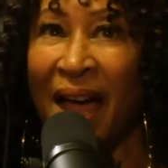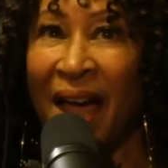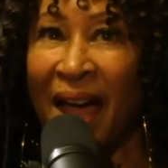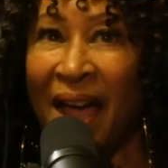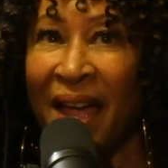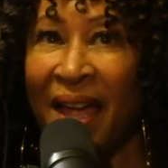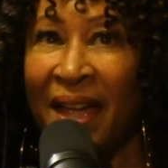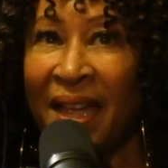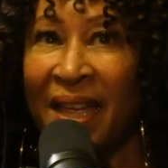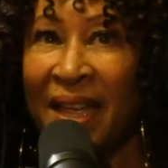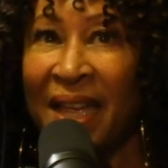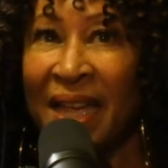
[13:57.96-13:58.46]

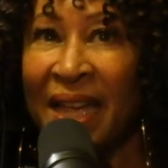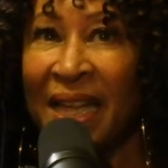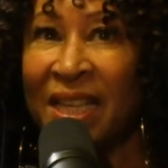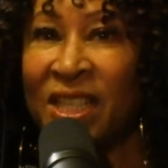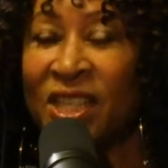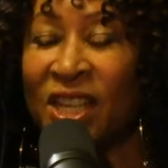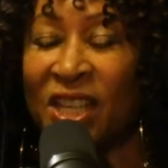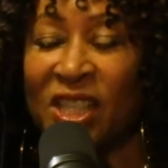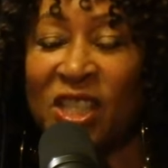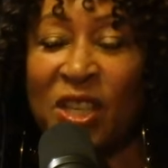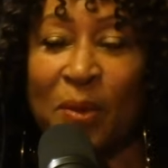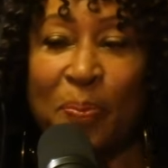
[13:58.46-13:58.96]

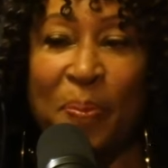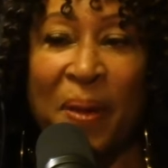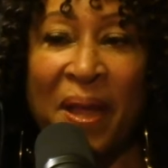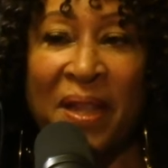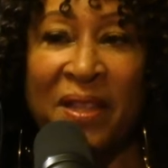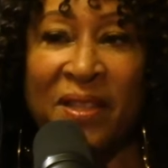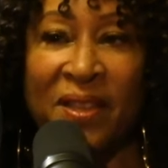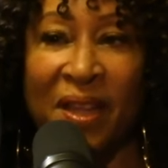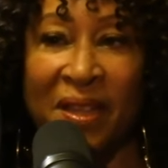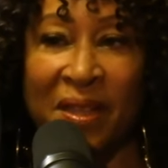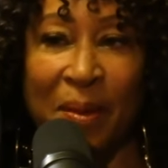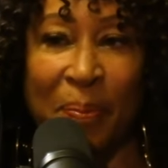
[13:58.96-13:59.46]
It just
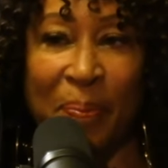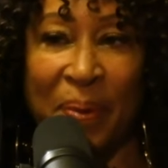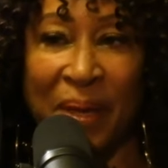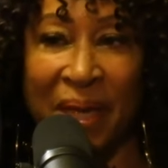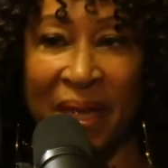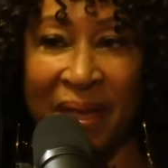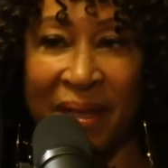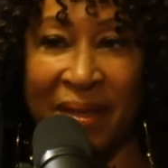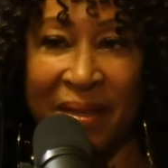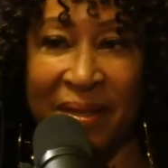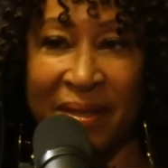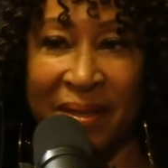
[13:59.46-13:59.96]
depends on the
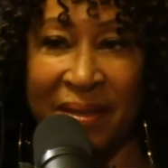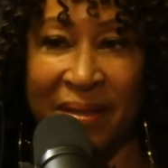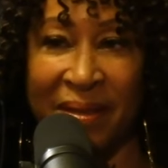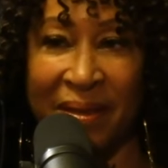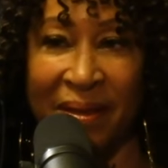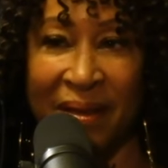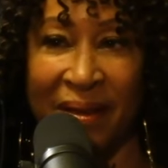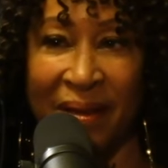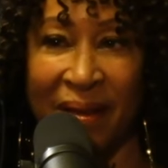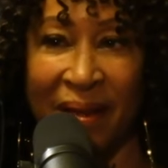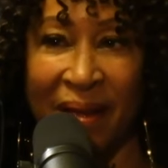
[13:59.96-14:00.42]
piece.